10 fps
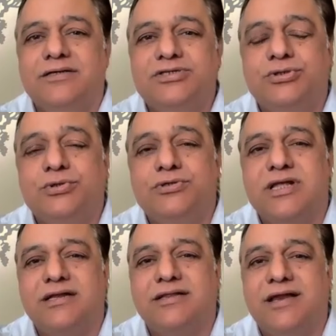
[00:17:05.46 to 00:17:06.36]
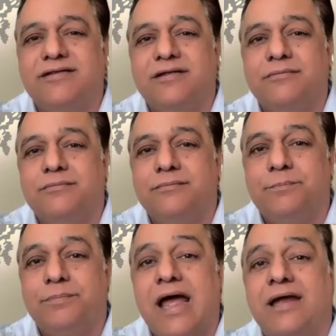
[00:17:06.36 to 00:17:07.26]
shows that there is some
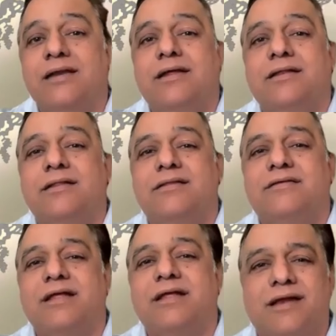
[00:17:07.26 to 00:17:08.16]
pride in saying